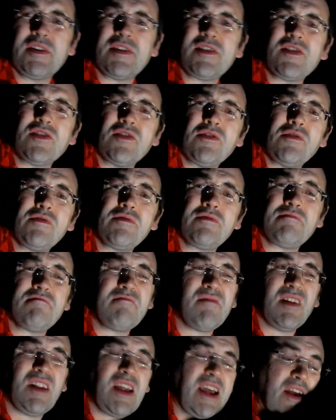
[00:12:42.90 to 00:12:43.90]
and stuff,
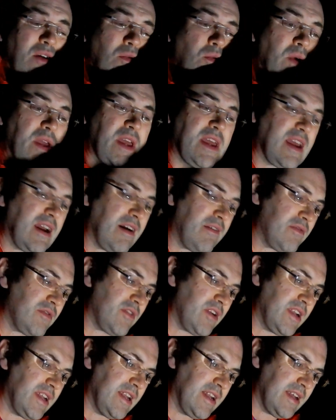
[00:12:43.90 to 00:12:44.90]
but like a week
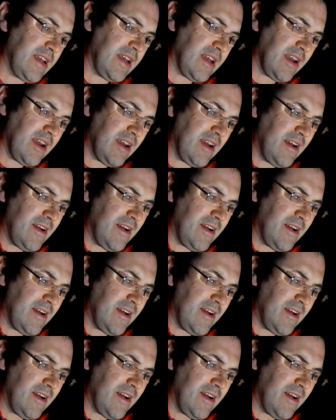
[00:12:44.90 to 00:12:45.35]
after I did it.